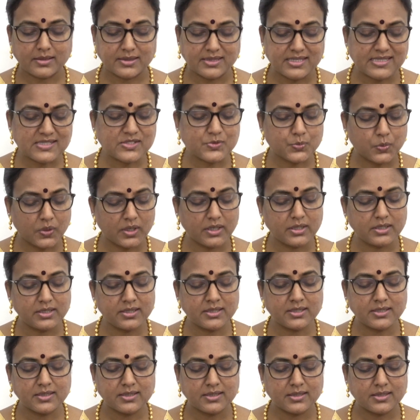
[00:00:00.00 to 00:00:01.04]
This
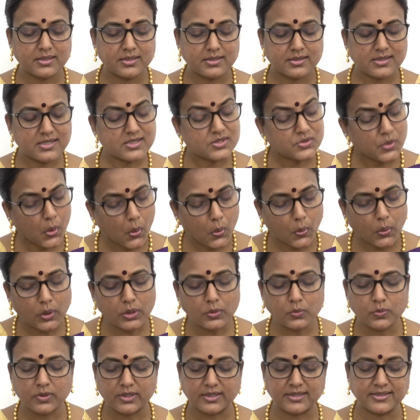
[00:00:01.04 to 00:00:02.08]
world, this
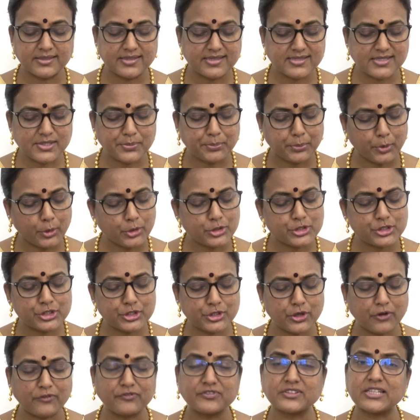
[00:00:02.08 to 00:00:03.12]
whole world is a
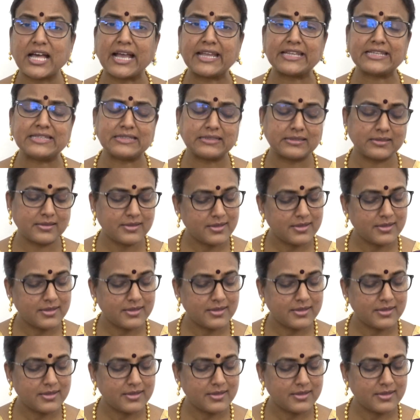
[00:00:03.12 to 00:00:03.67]
portion of thine.